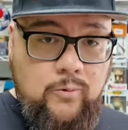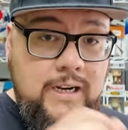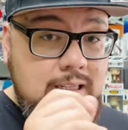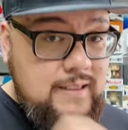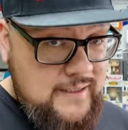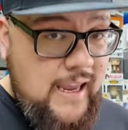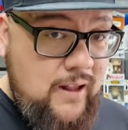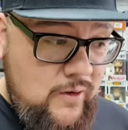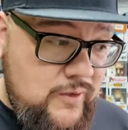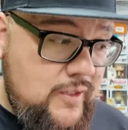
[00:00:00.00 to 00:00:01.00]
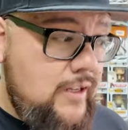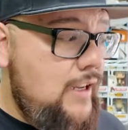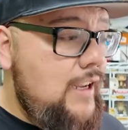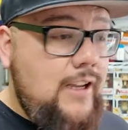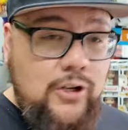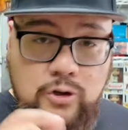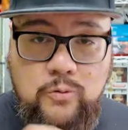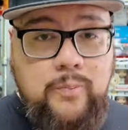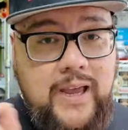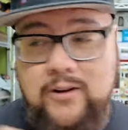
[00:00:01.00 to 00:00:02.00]
When it sells,
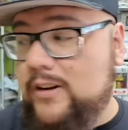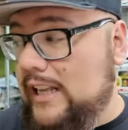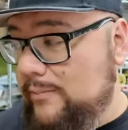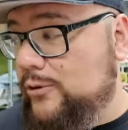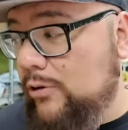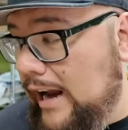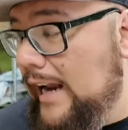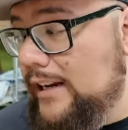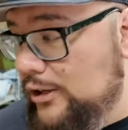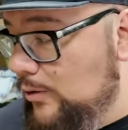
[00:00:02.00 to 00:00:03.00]
you better keep track.